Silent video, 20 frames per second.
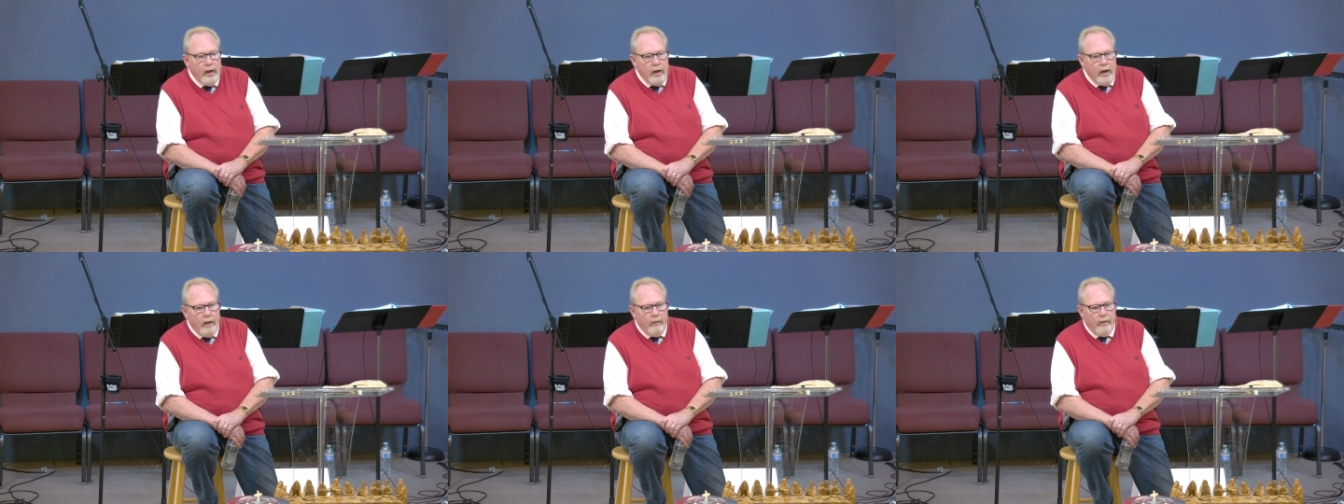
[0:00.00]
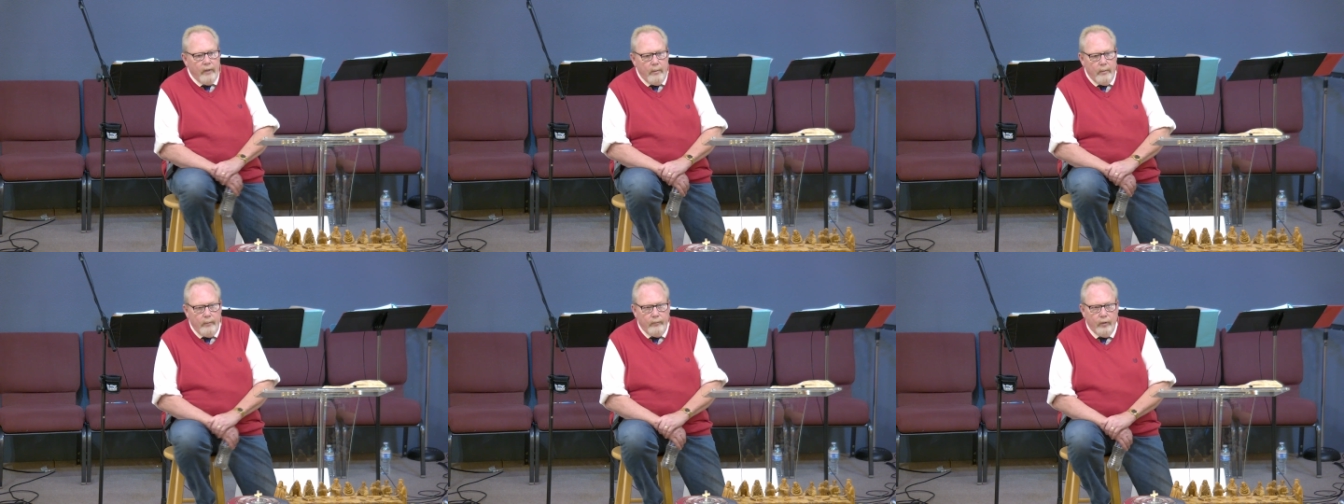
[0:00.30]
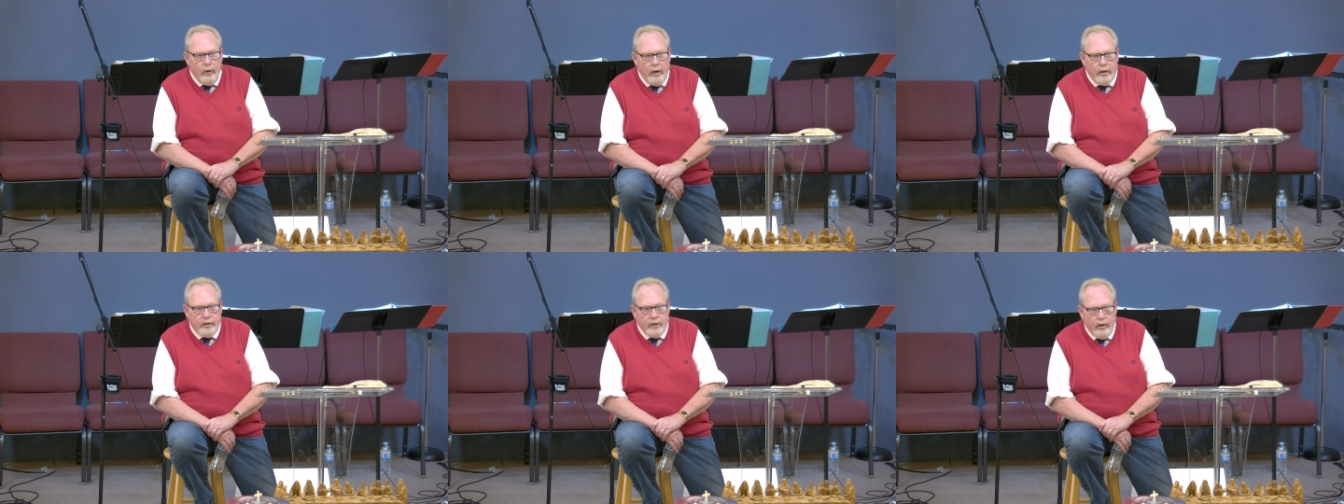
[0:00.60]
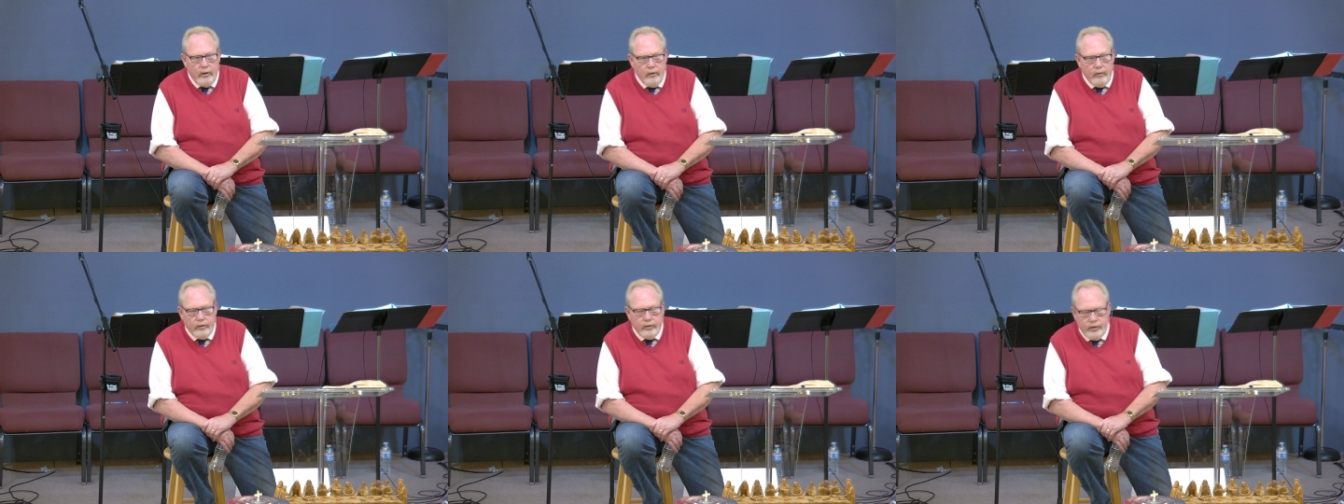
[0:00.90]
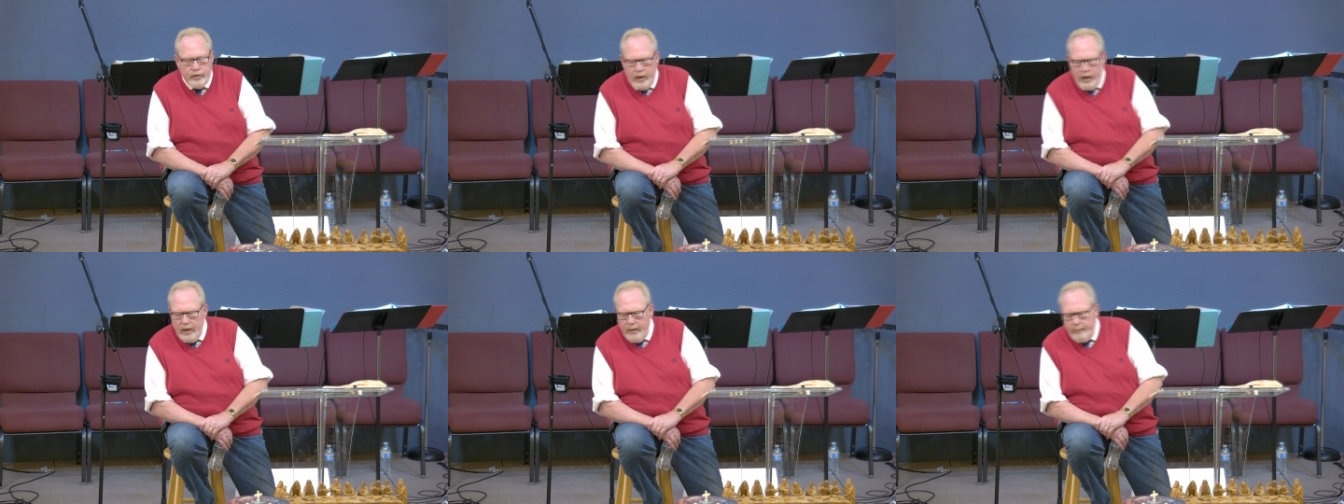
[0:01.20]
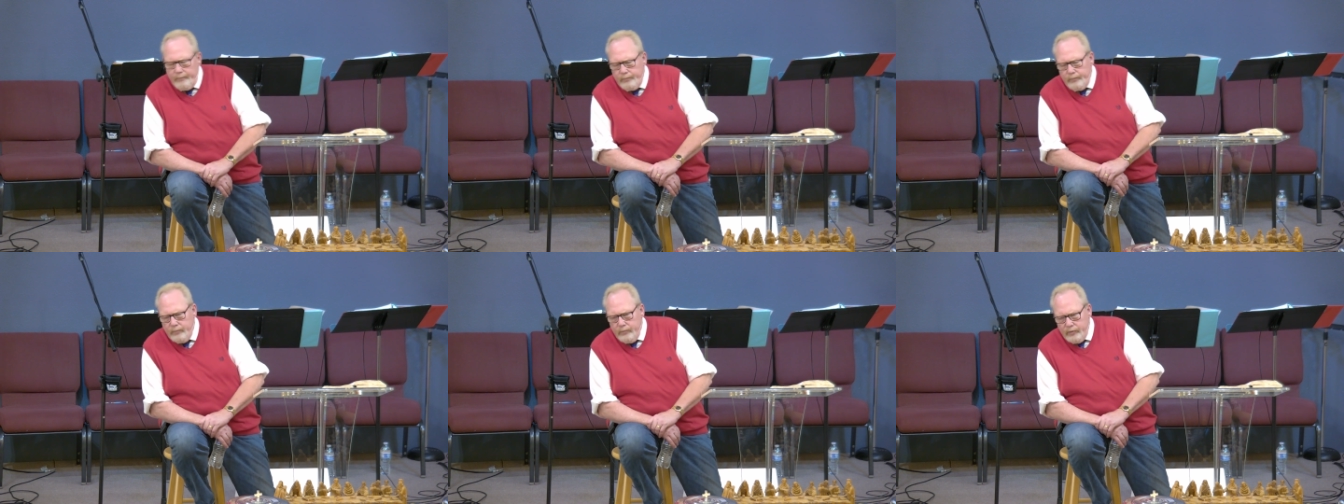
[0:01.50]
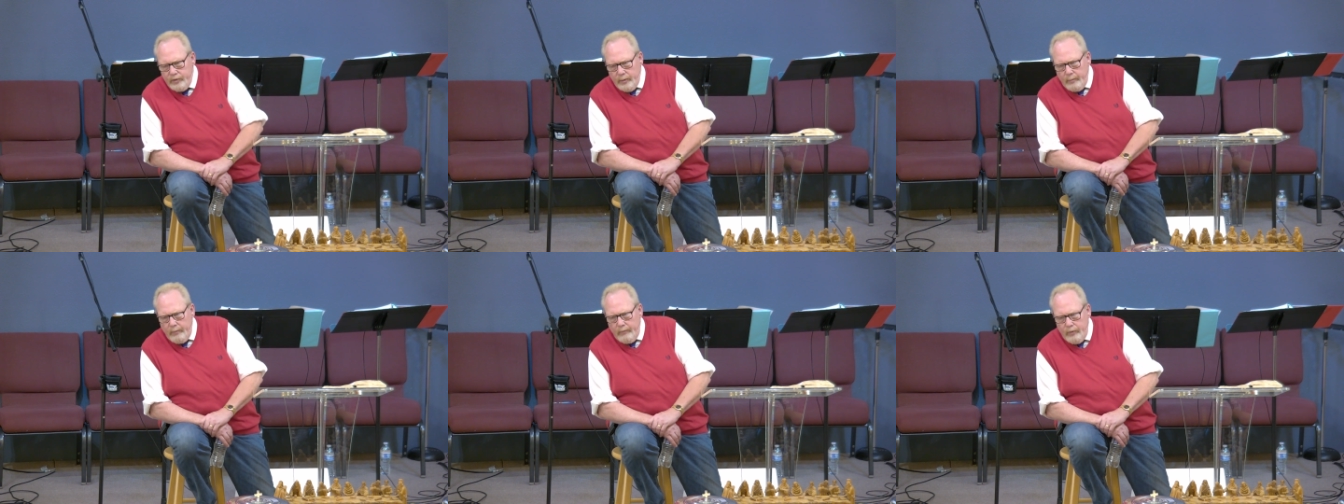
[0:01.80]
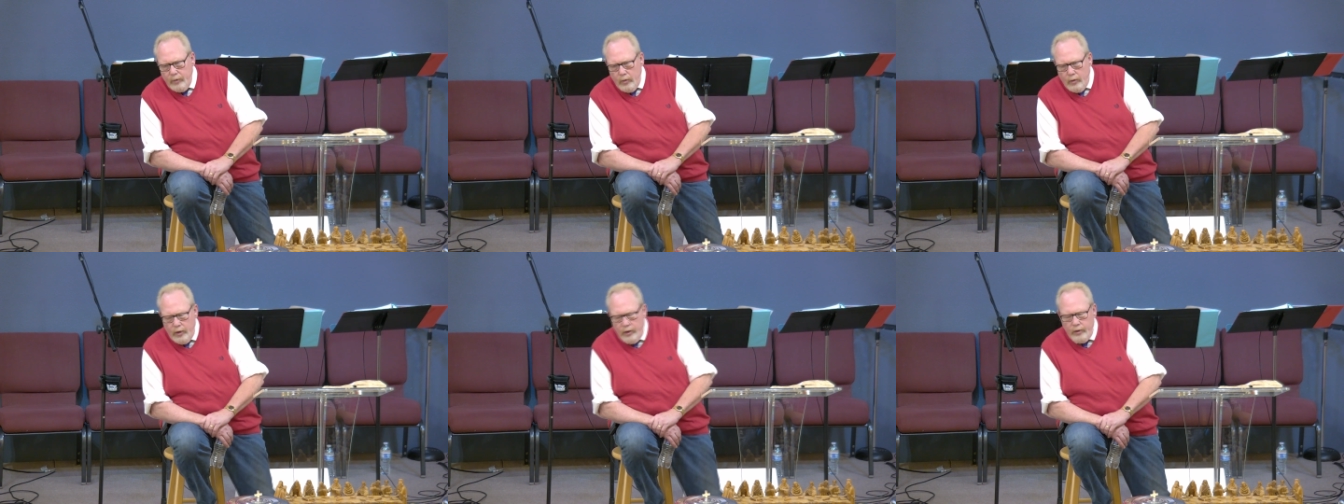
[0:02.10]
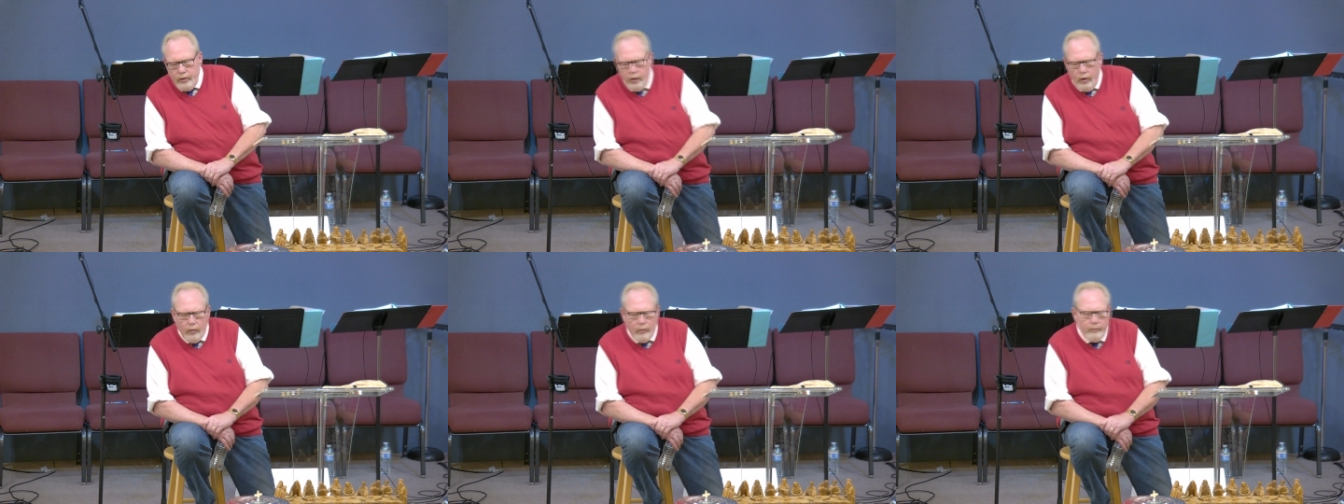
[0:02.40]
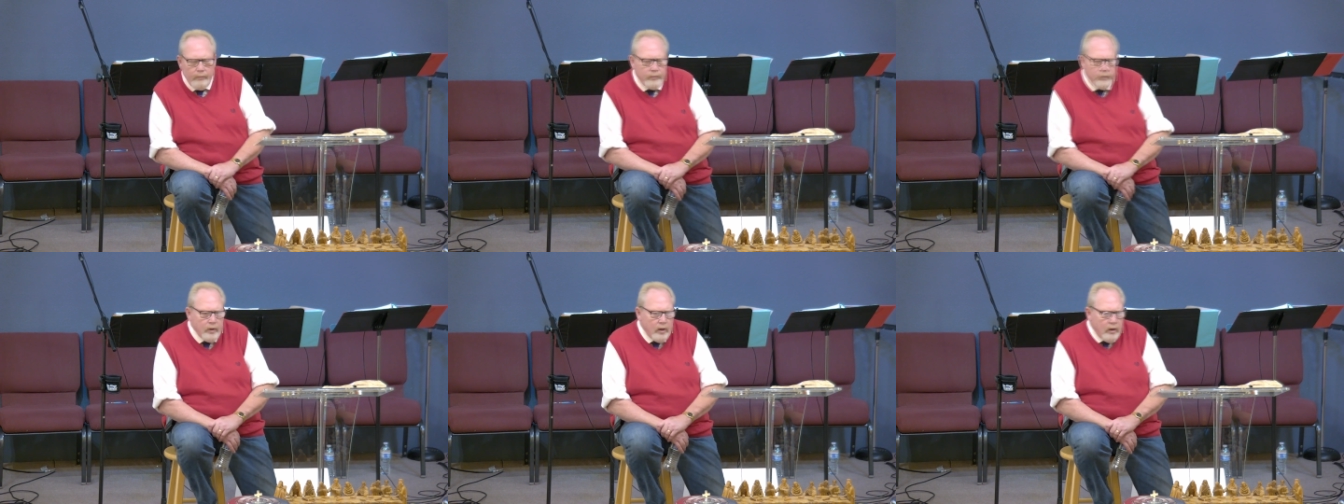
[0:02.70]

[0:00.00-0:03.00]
Now, if i before I tell you his name, some of you already know.